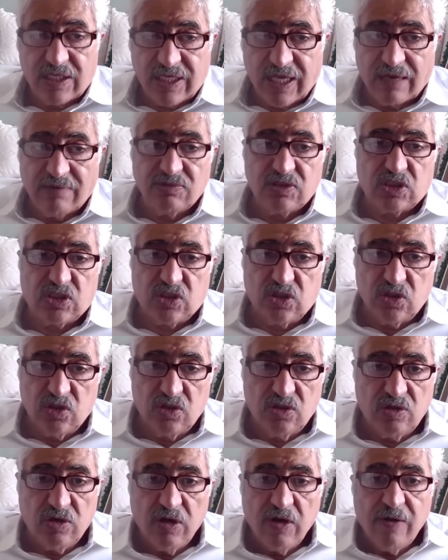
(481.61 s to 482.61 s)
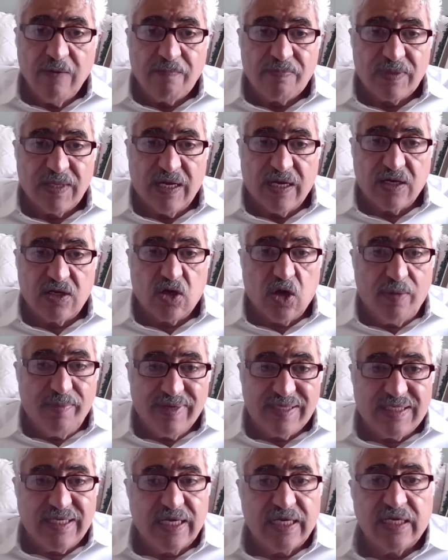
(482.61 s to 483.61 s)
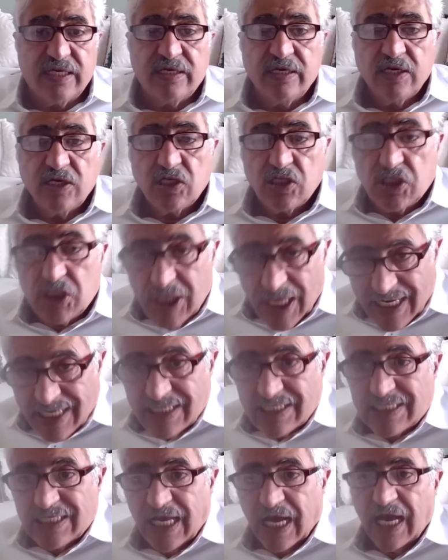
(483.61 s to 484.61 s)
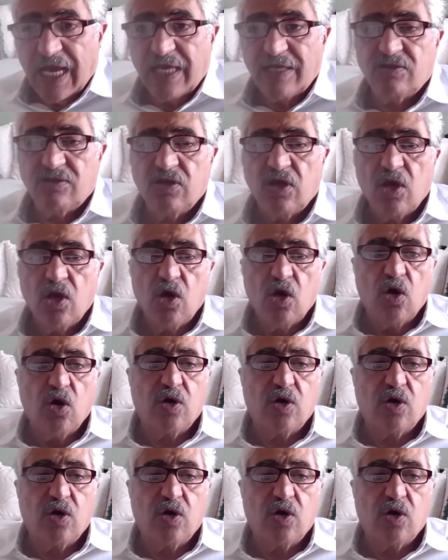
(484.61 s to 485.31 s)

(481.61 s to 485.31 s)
when it comes to committing genocide